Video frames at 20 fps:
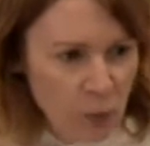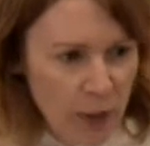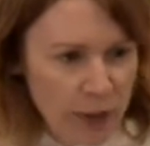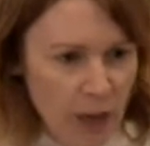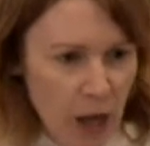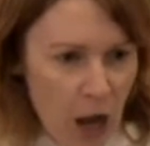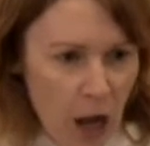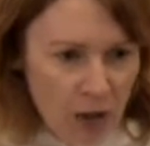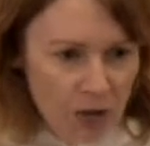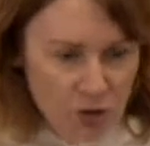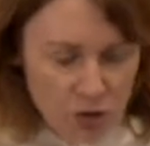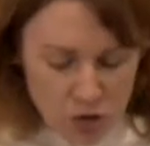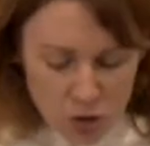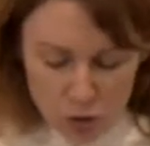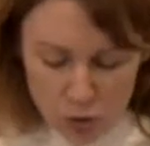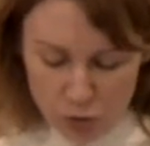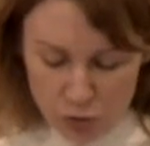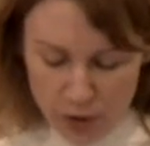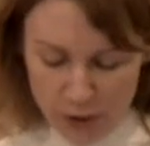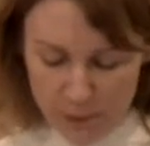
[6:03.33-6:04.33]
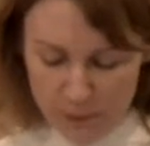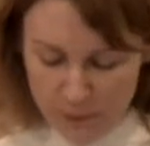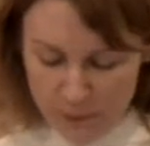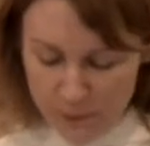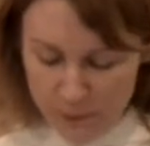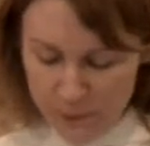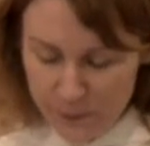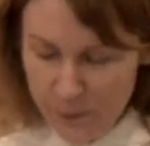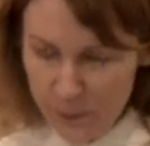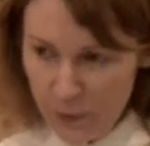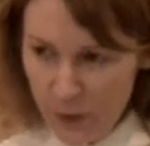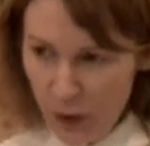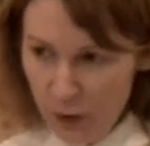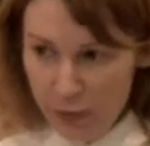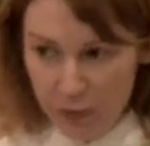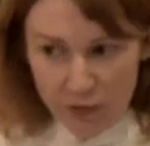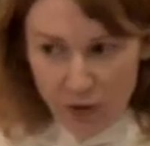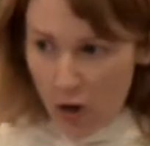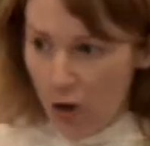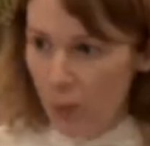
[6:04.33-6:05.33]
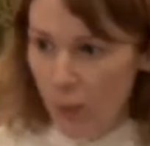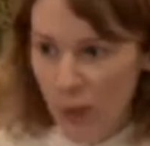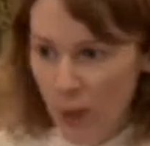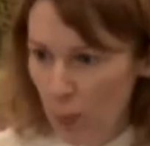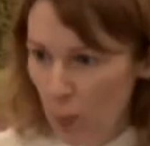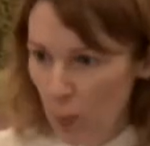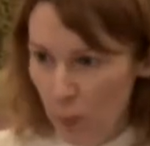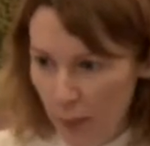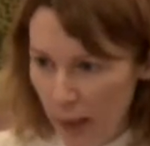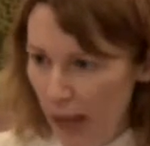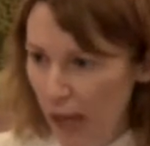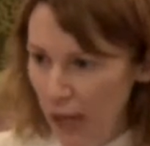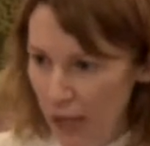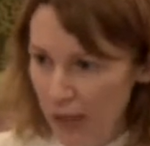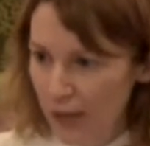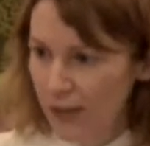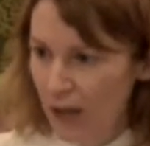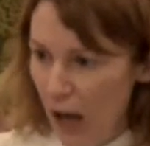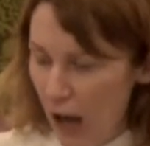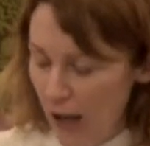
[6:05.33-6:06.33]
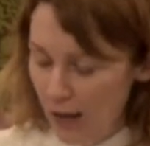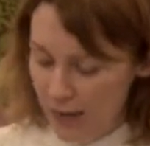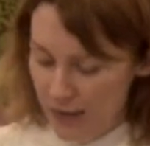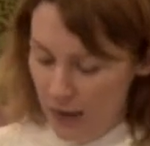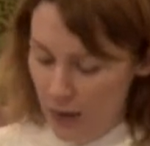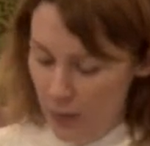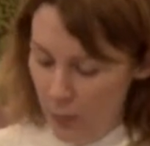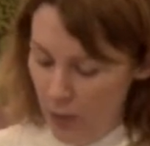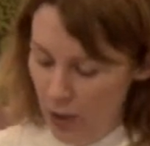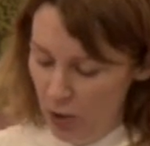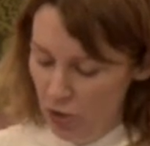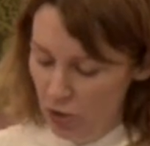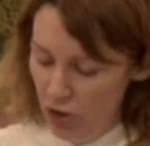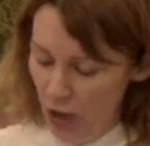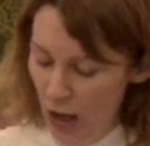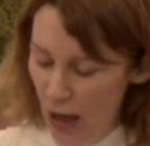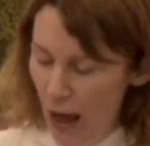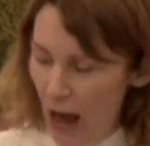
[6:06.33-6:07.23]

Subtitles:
when God's children, the very people made in God's image,